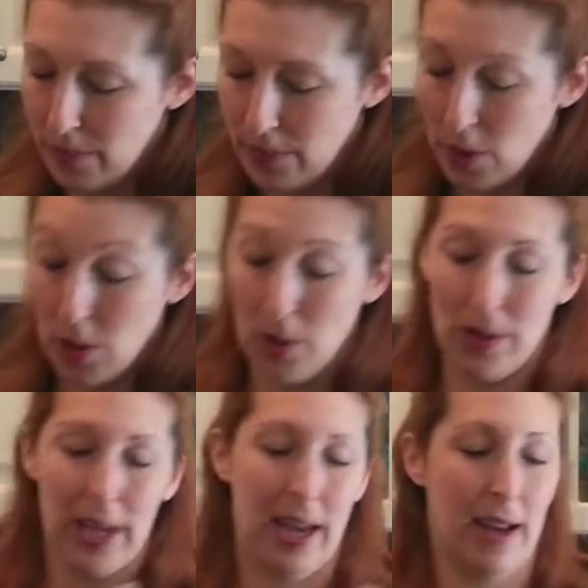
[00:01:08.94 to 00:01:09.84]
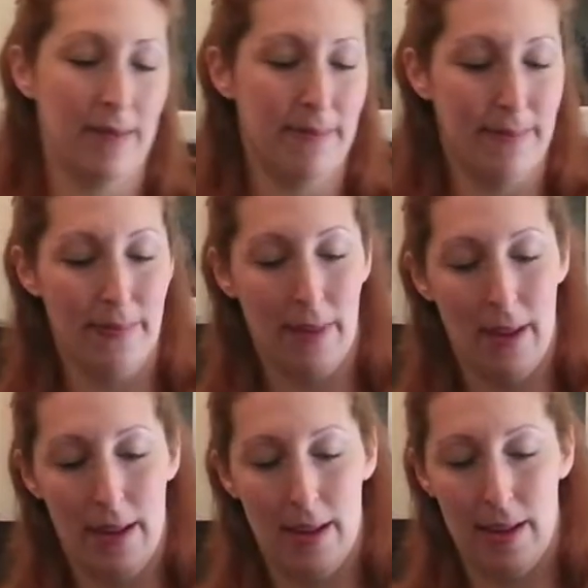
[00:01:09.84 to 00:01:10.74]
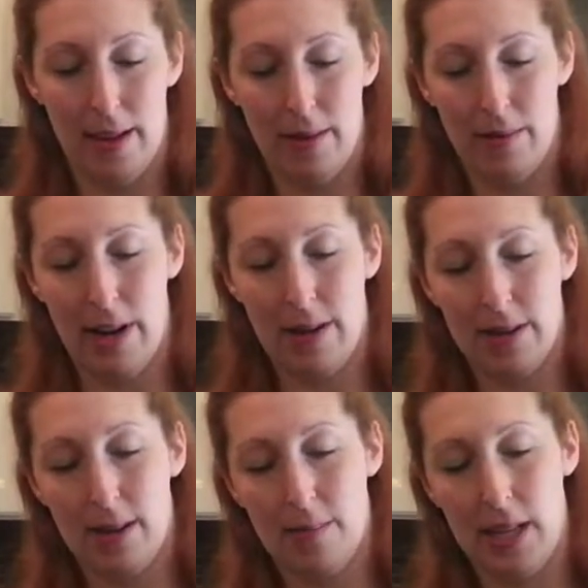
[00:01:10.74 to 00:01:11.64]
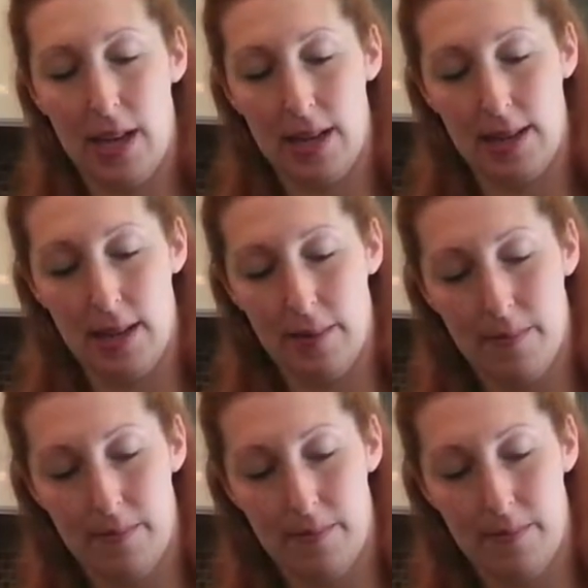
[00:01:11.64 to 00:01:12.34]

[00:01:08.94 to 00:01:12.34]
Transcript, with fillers: the whole can, right on top of the icing.